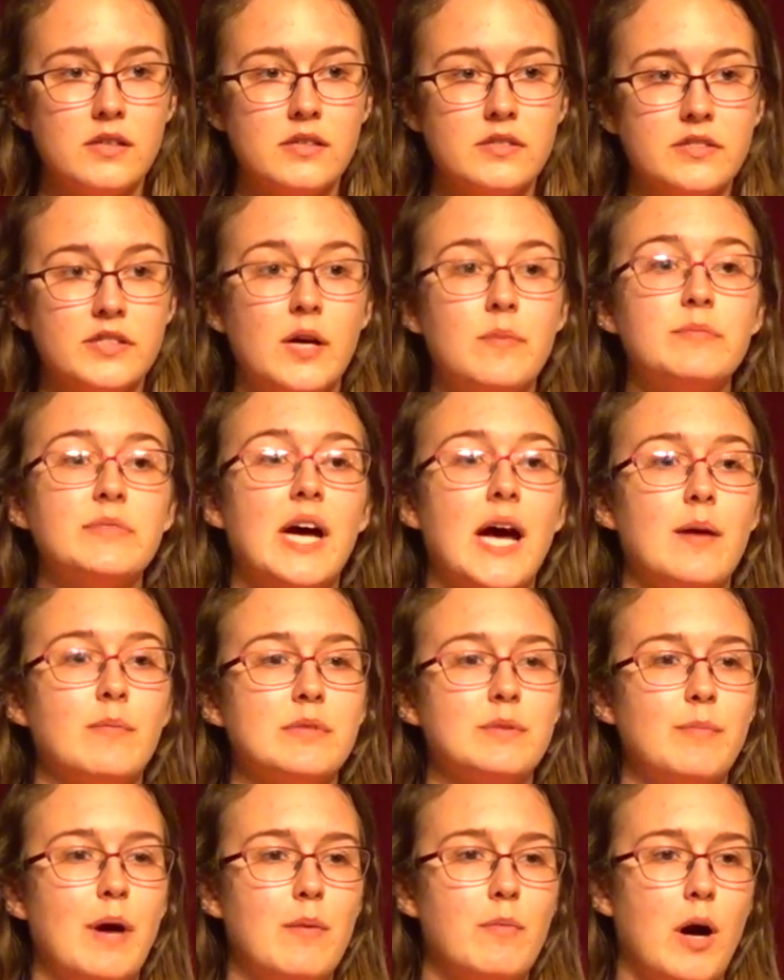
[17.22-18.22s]

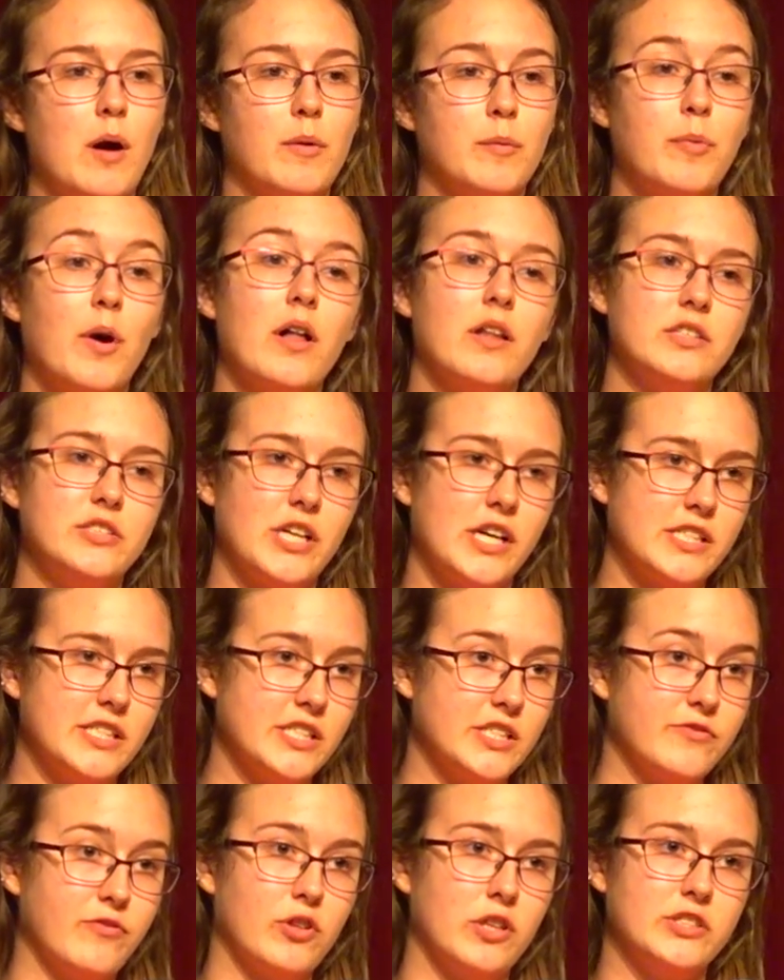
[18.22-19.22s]
Sometimes my mom
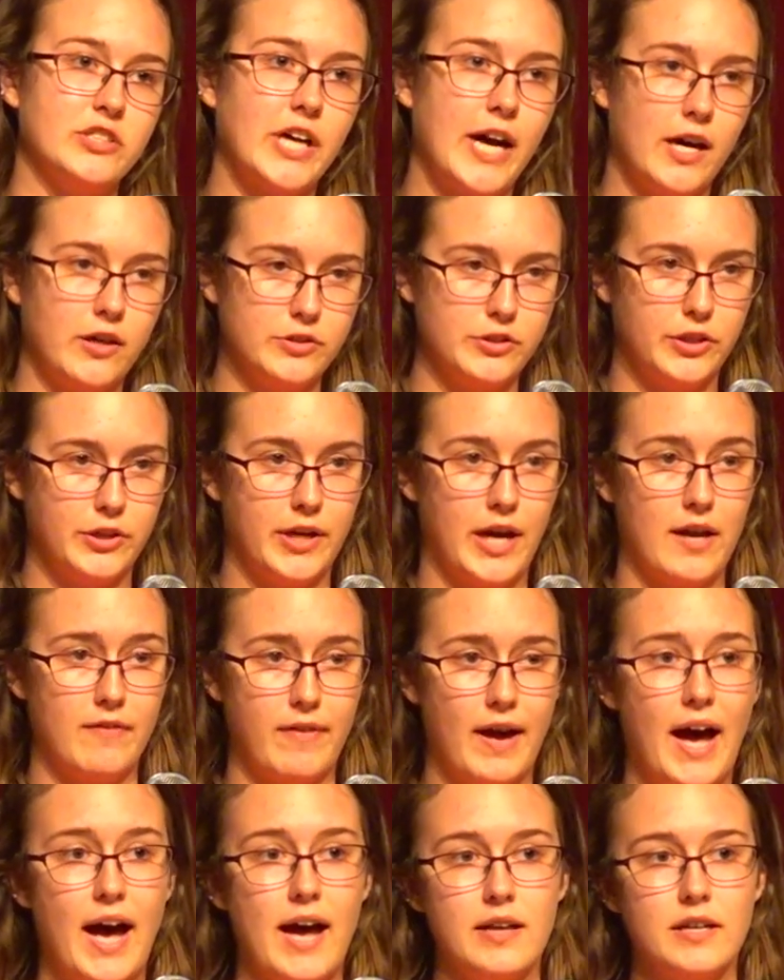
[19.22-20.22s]
apologizes for the childhood
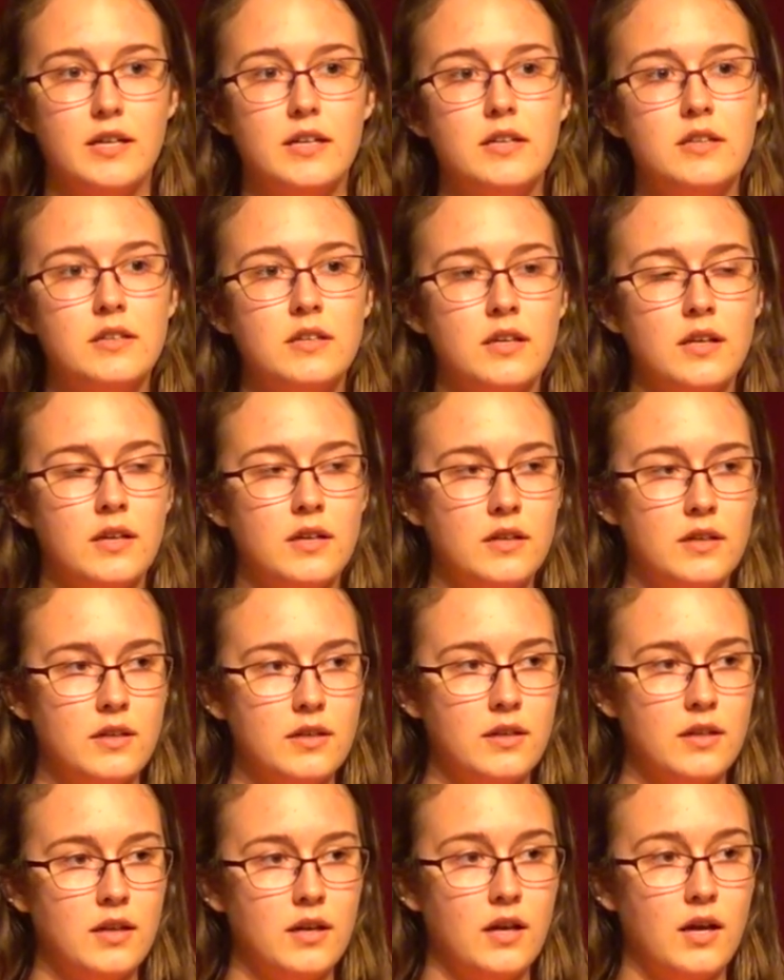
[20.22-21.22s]
I've had.
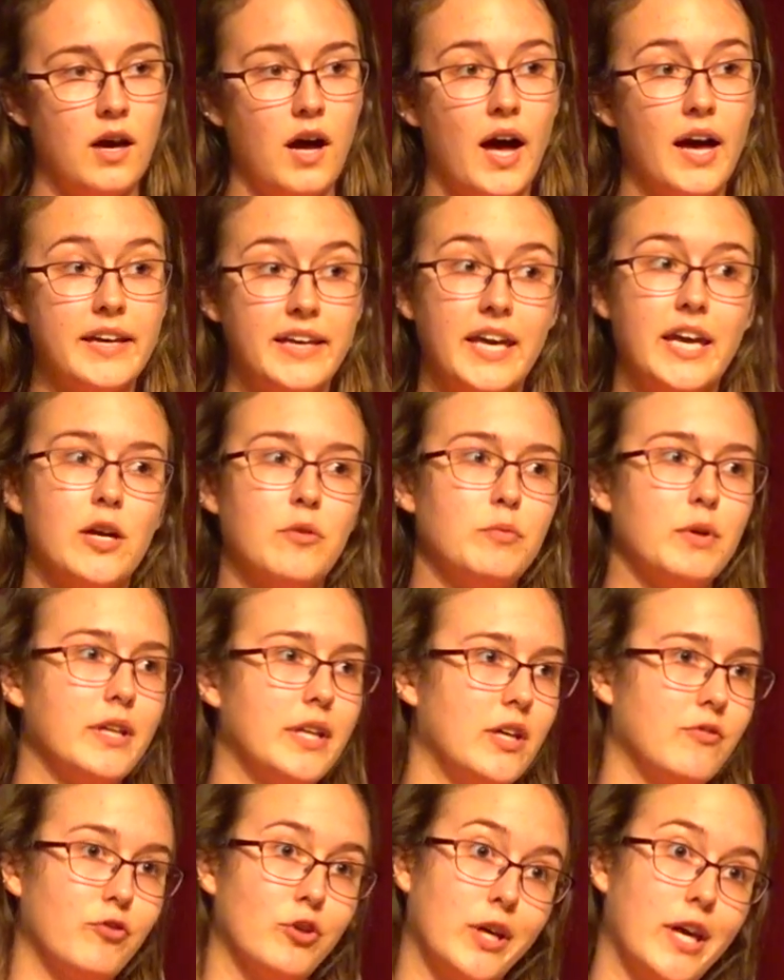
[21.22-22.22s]
I can't
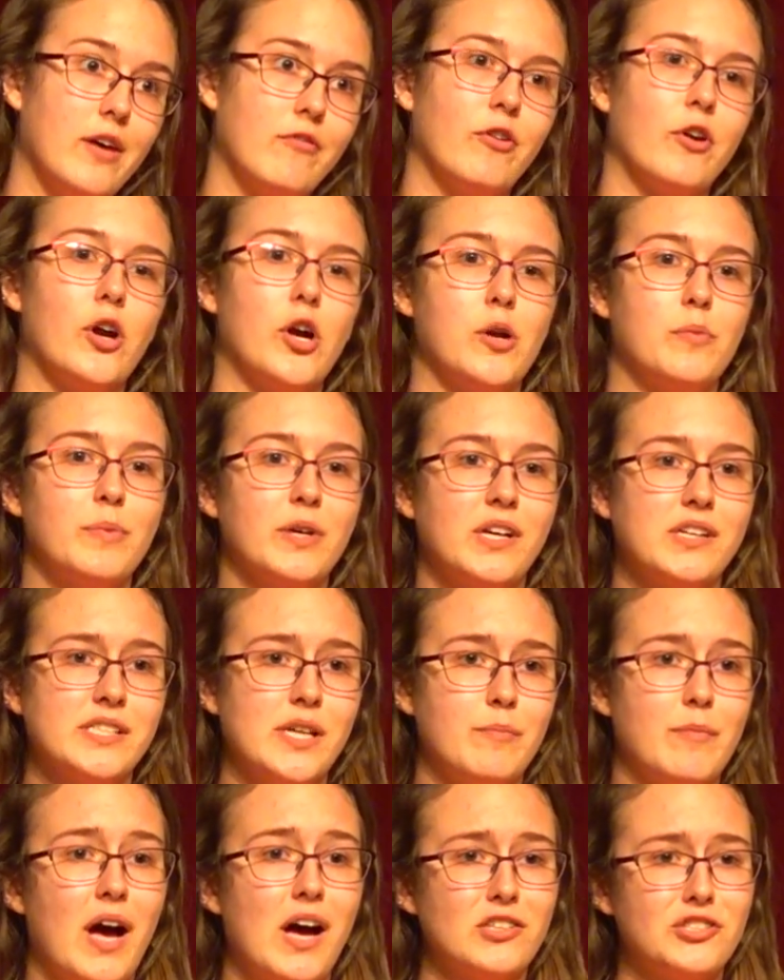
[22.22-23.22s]
really forgive her because
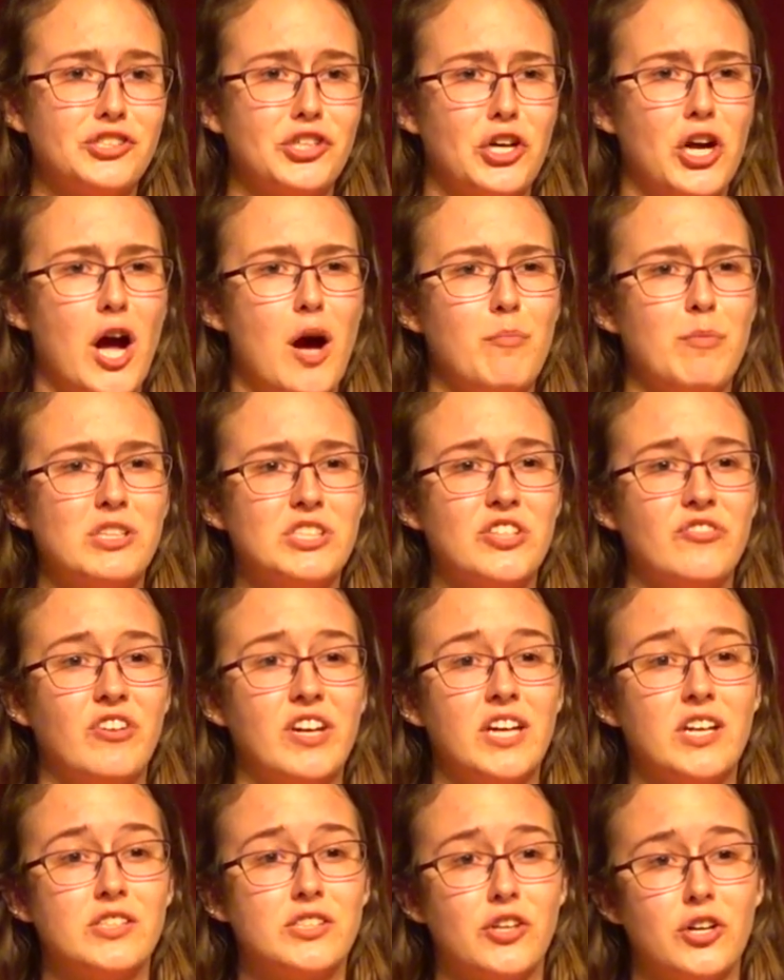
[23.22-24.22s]
I'm not sure how much of
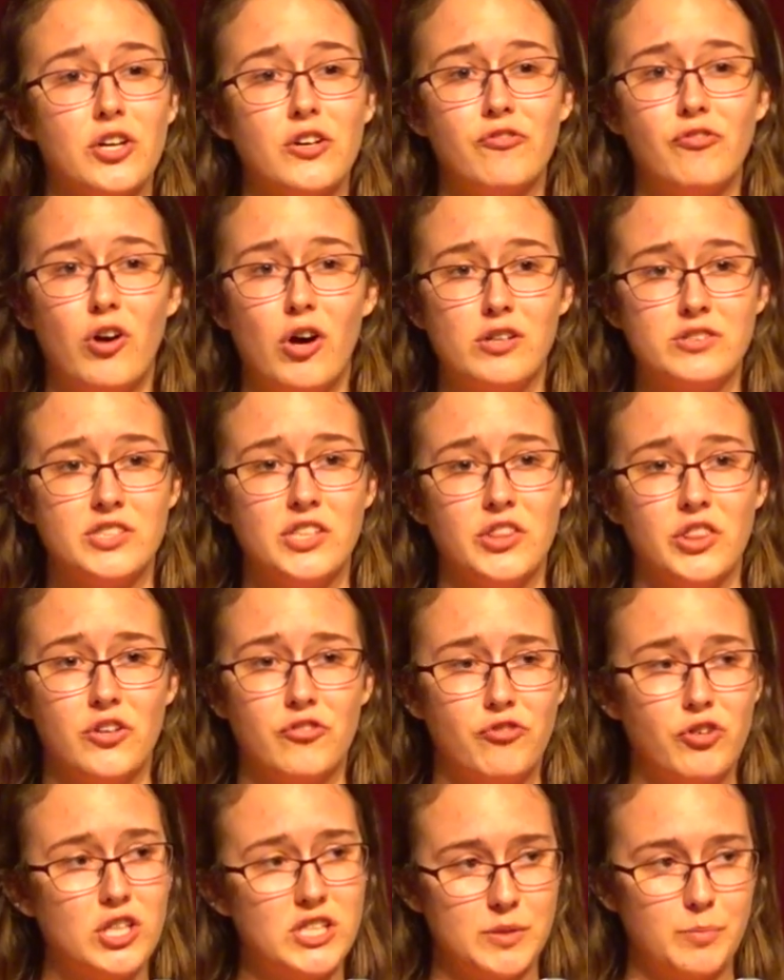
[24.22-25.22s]
it is her fault in the
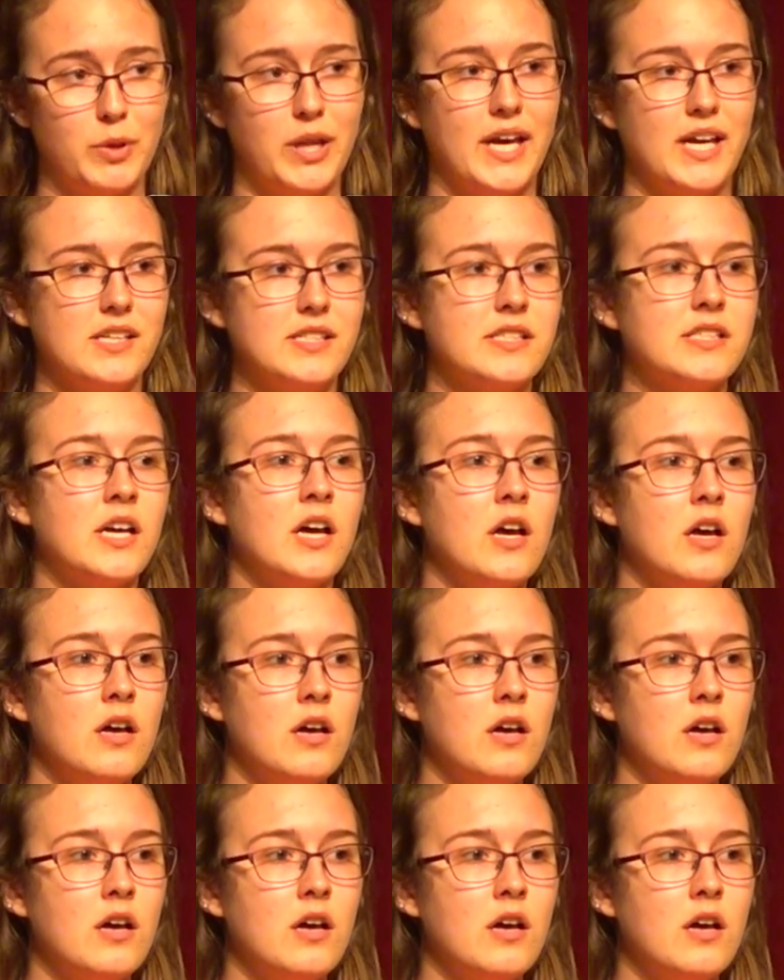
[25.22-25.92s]
first place,